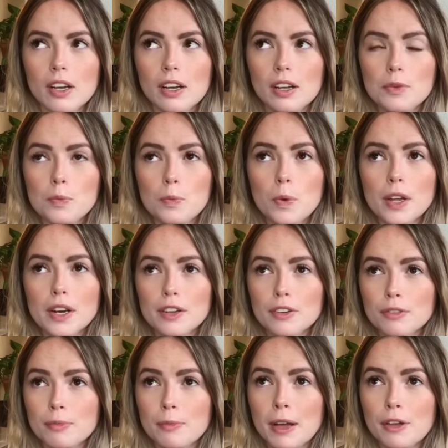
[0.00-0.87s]
on
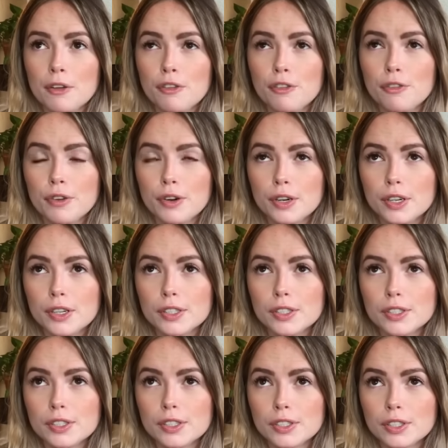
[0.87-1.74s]
one of my
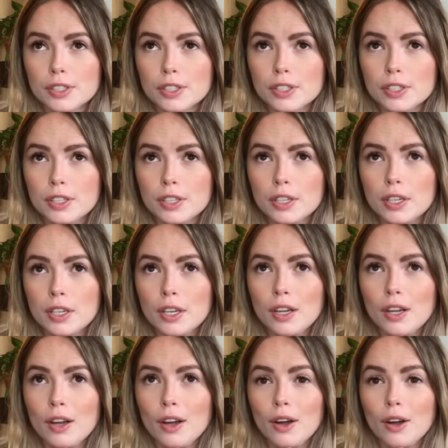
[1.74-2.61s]
first
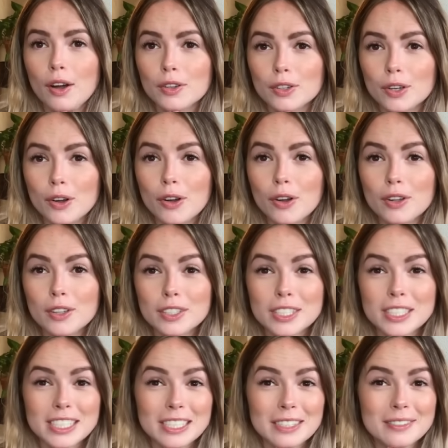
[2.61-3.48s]

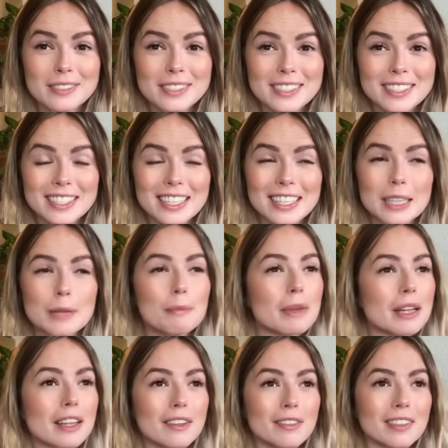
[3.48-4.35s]
on-call shifts
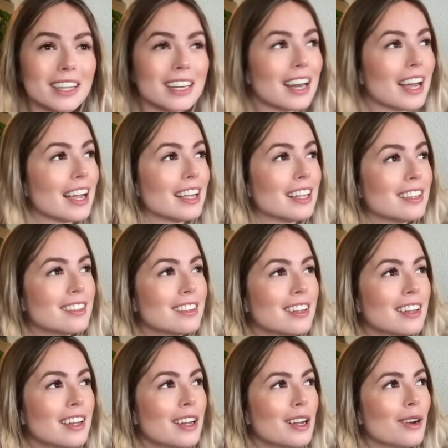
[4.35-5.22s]
in the middle of the
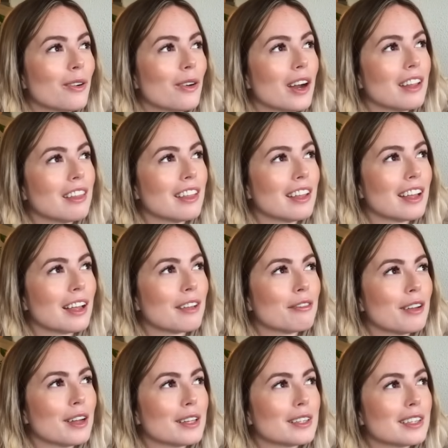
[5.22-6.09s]
night, where I
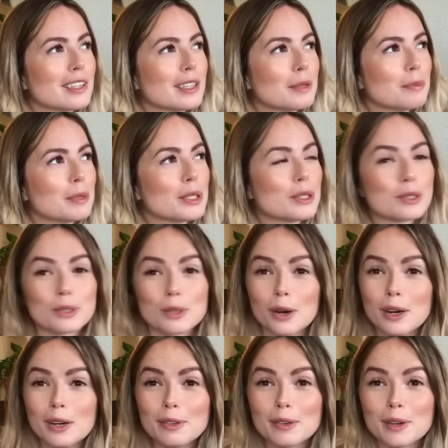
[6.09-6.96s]
think I felt a little bit
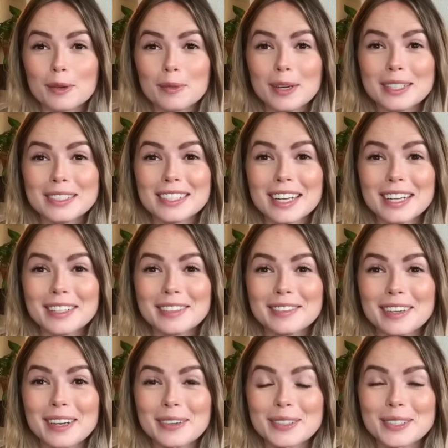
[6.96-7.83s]
sorry for
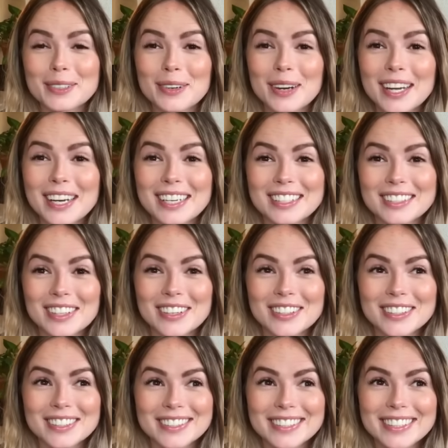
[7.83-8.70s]
myself. I was quite
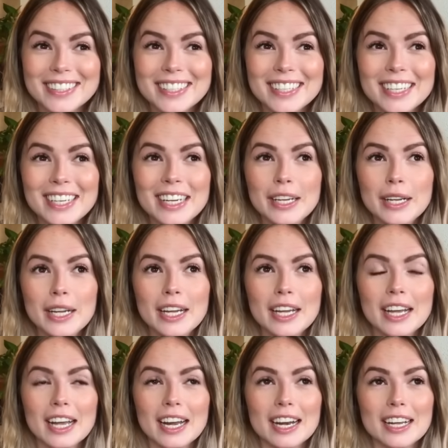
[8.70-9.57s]
exhausted,
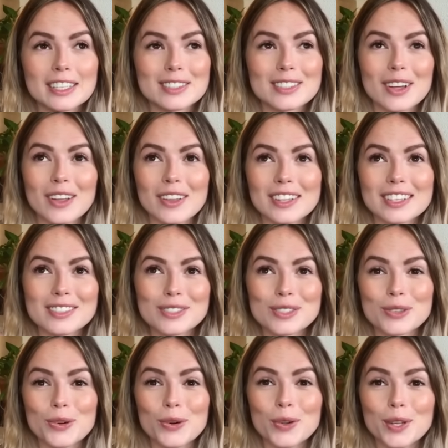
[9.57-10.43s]
and I saw
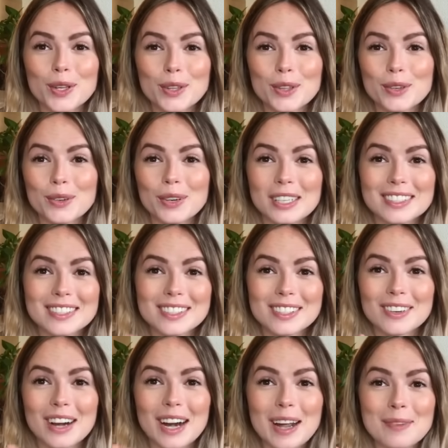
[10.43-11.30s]
this scrolling through
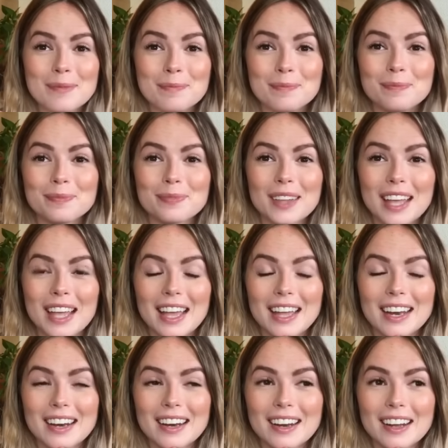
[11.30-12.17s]
Instagram,
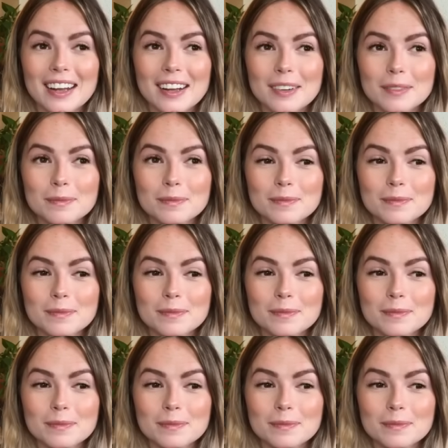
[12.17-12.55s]
and